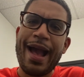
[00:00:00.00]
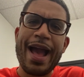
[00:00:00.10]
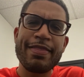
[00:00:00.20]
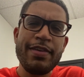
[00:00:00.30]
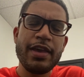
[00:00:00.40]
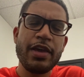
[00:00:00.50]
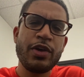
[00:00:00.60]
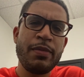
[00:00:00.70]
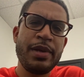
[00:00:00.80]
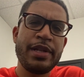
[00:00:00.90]
I think it
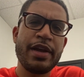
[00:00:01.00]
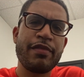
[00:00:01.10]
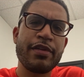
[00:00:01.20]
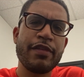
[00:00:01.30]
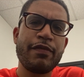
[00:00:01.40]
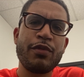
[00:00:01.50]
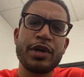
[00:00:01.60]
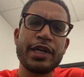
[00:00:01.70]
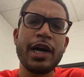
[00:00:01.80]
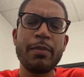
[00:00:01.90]
could be different for
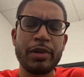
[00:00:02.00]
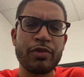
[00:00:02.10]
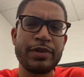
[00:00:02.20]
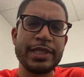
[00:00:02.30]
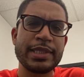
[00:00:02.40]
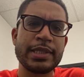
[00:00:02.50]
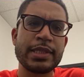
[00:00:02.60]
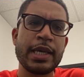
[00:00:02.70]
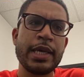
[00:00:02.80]
a couple of reasons.